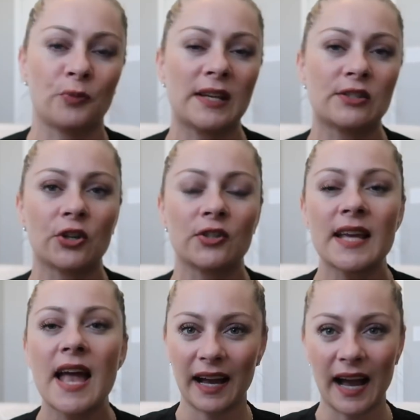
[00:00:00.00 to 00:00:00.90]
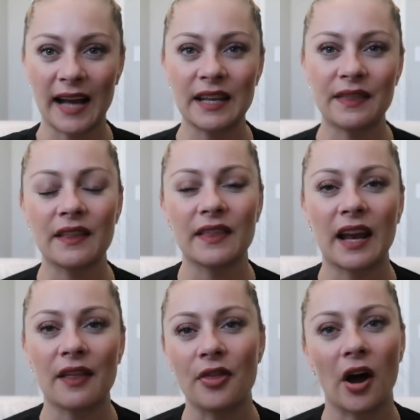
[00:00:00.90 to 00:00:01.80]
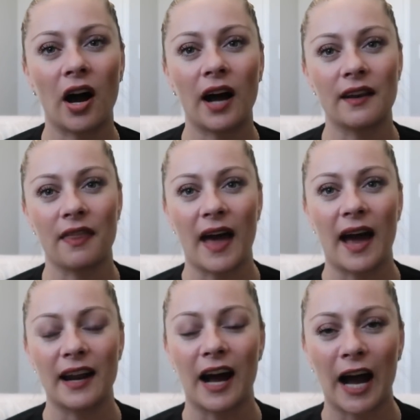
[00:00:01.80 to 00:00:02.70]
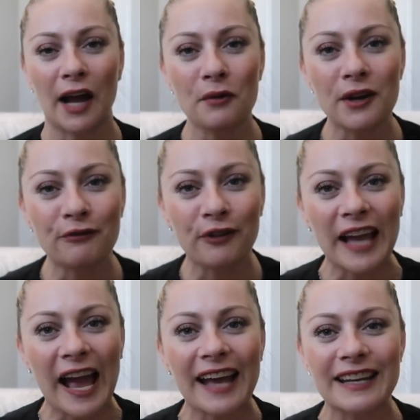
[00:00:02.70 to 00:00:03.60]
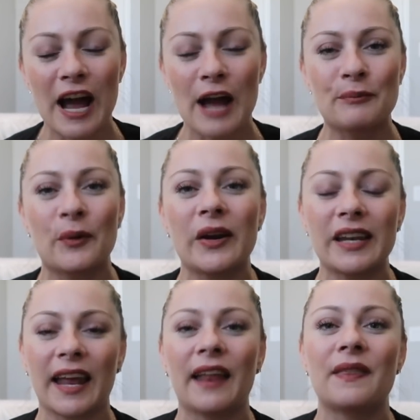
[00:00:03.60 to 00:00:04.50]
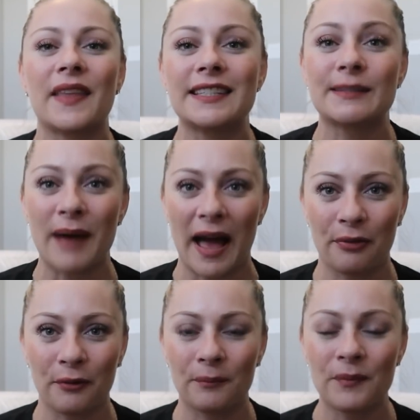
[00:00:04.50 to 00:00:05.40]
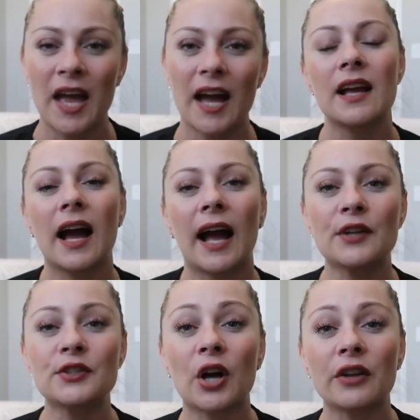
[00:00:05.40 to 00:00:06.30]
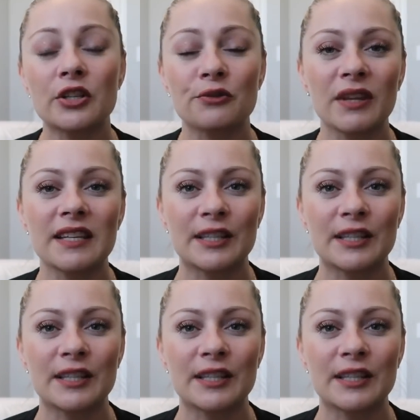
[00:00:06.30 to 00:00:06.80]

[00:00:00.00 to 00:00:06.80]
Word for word: razors. Anything that I thought that I would forget, I put in this bathroom. I also got this really